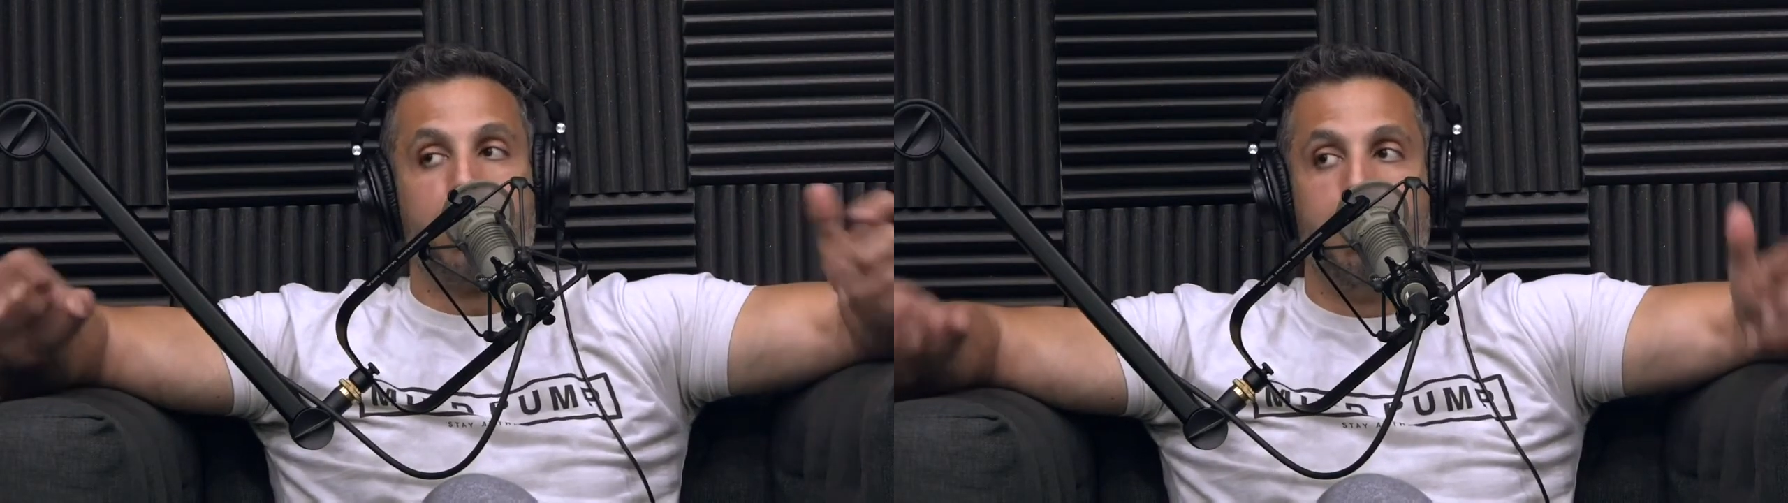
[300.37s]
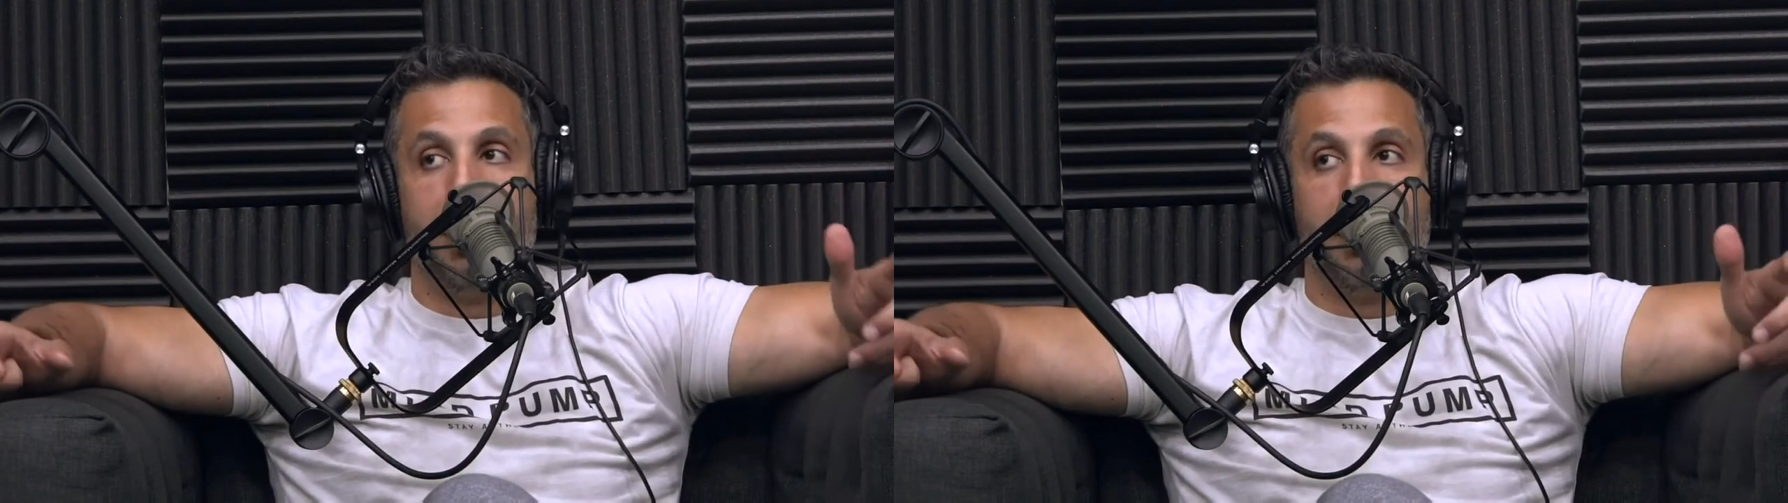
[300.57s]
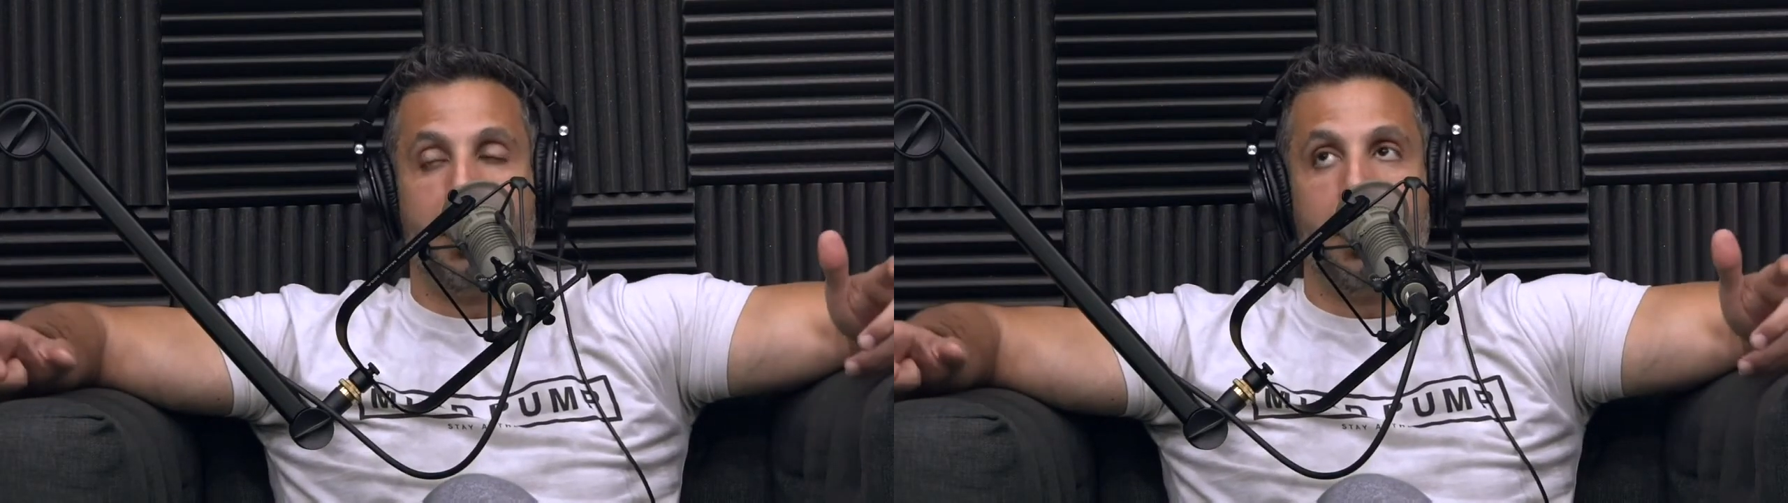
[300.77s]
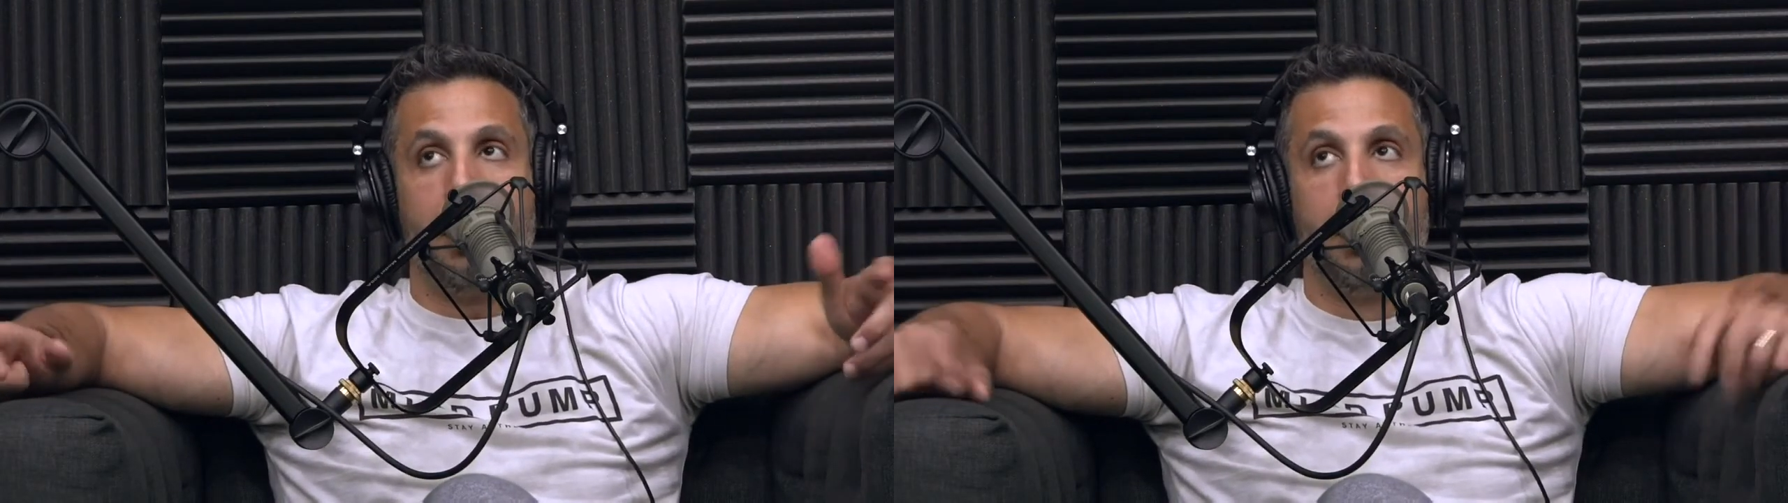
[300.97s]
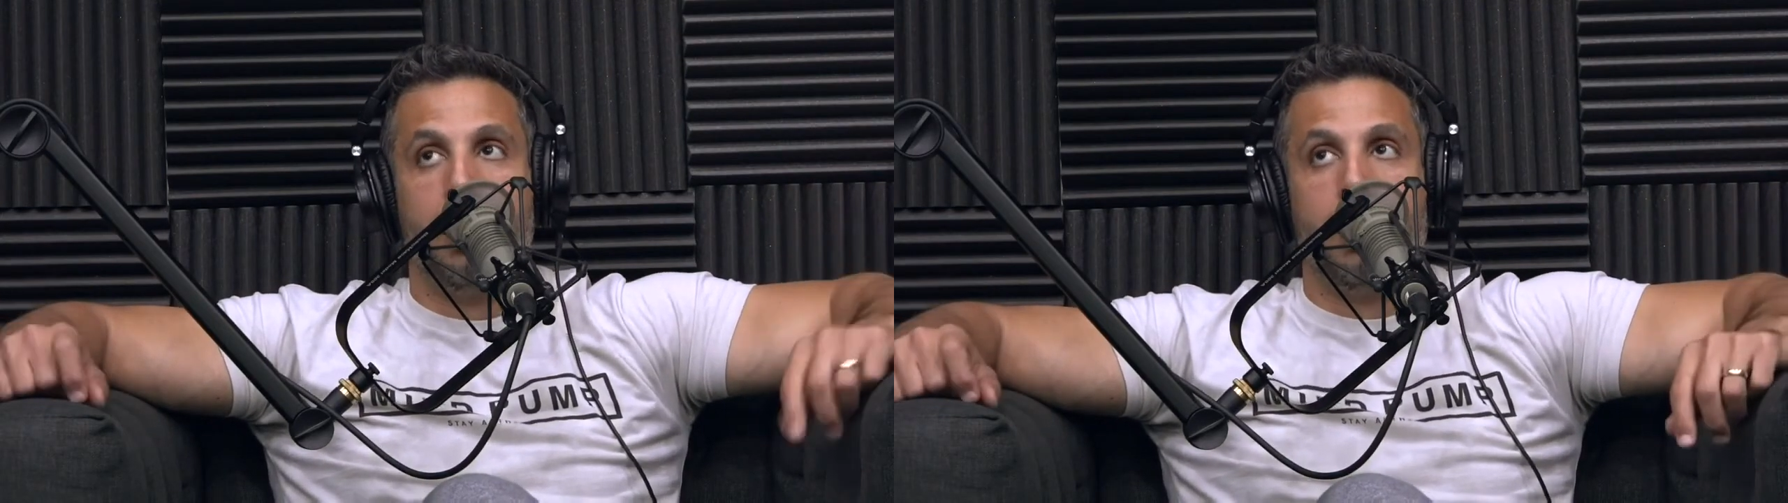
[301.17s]

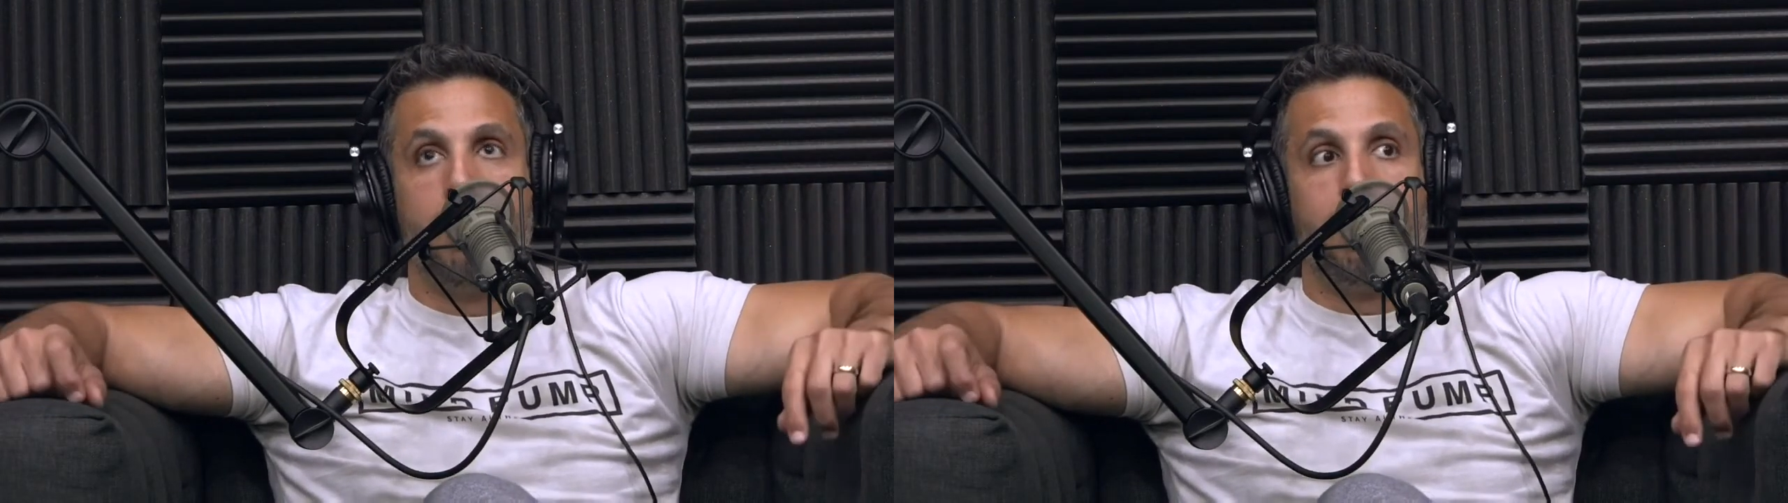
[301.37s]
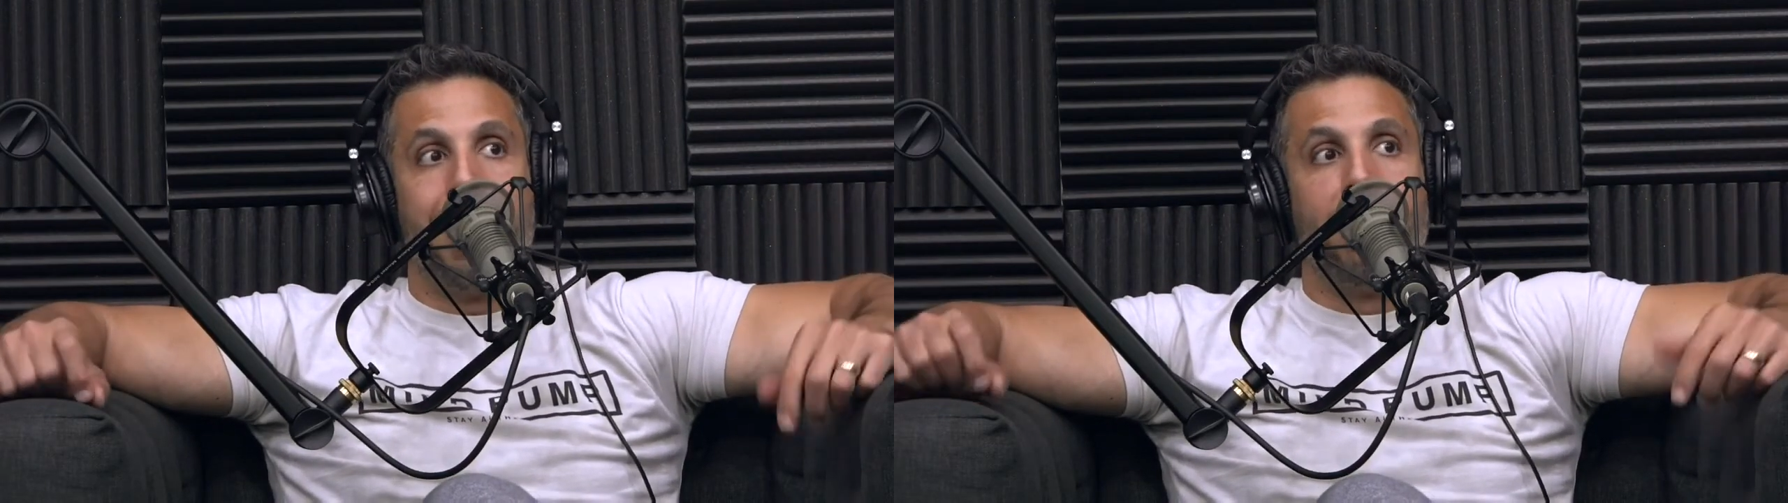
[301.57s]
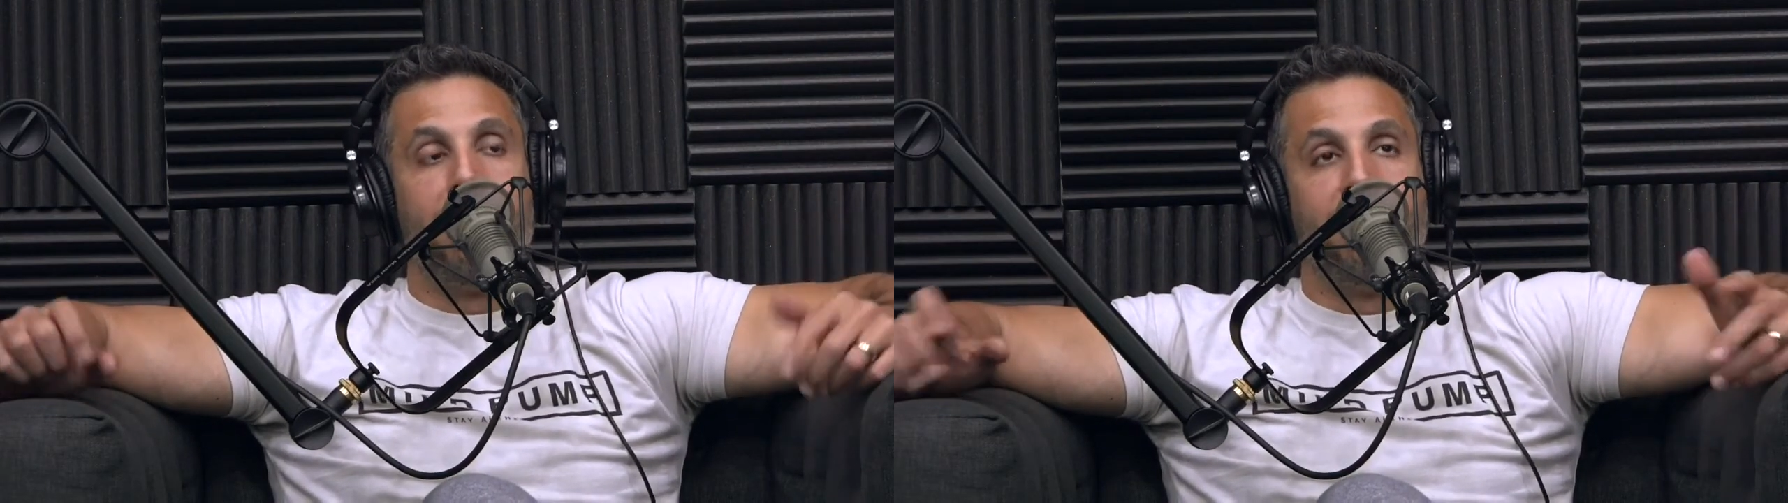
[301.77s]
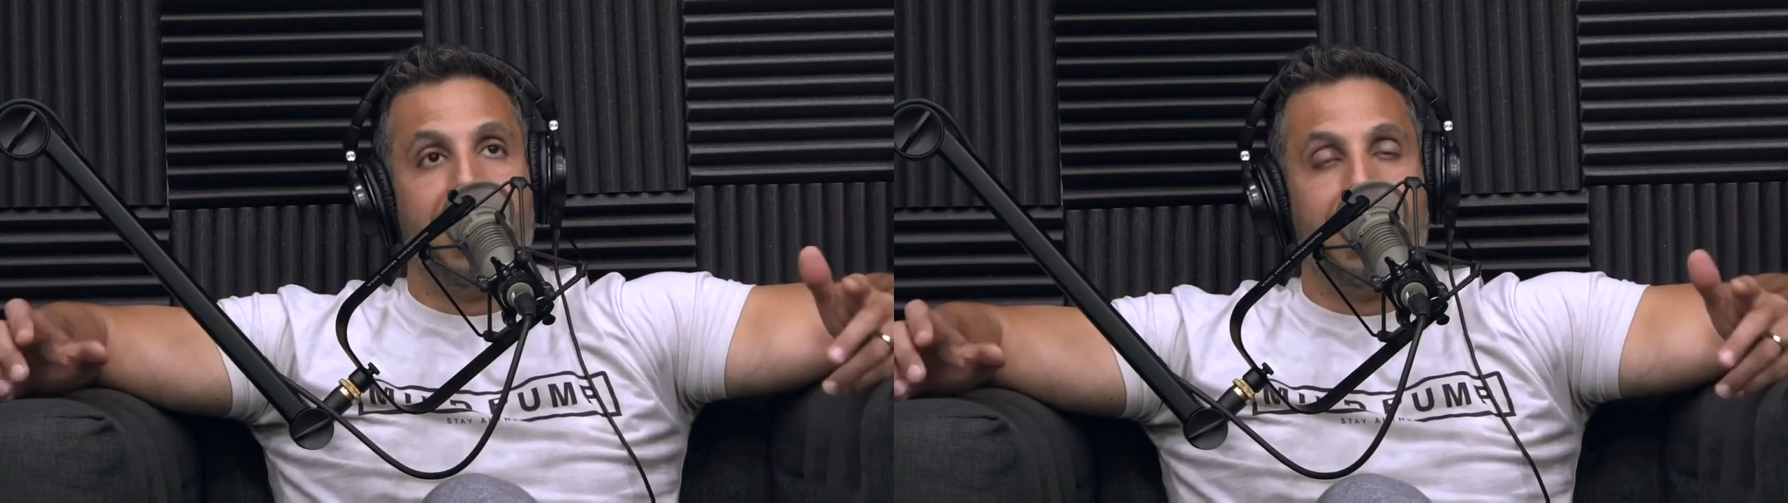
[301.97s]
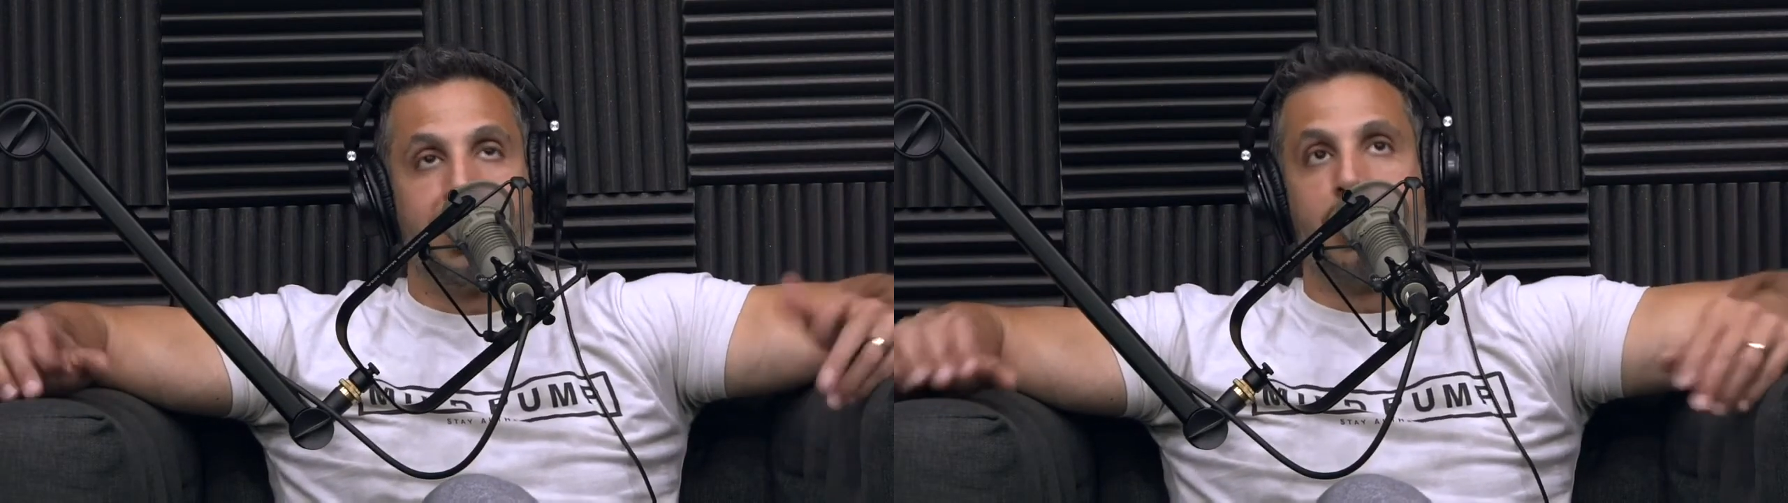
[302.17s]
stability, better
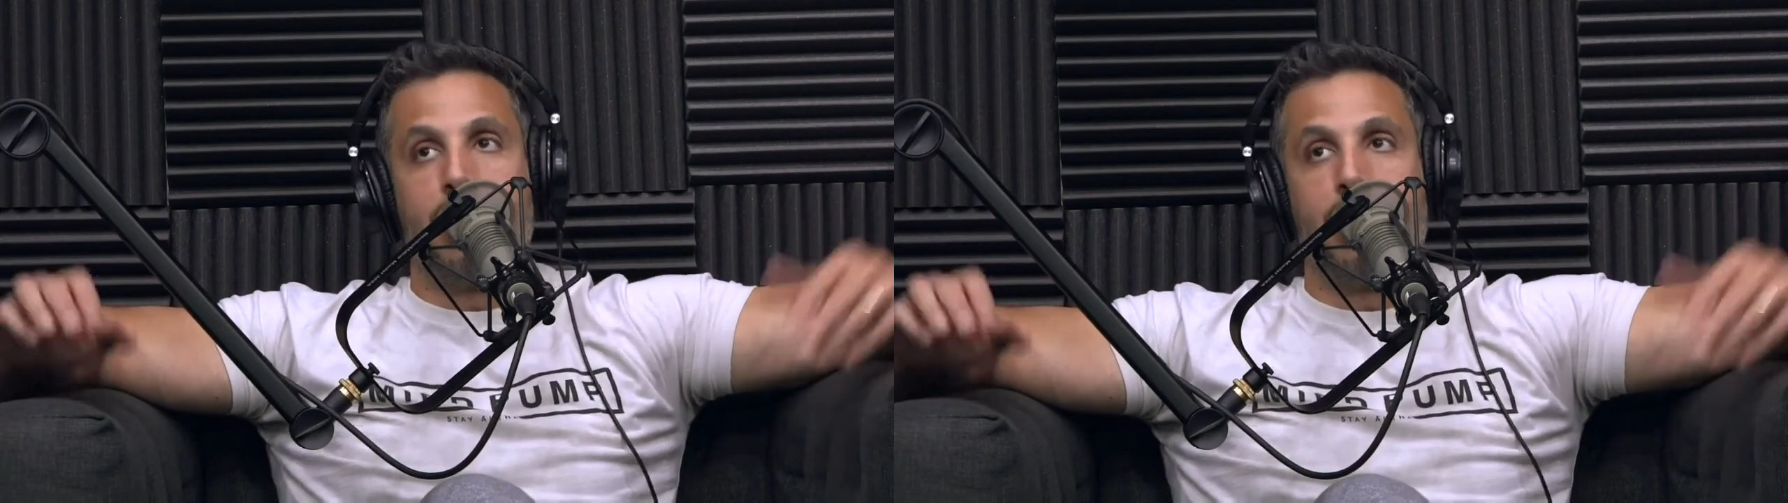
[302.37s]
fitness.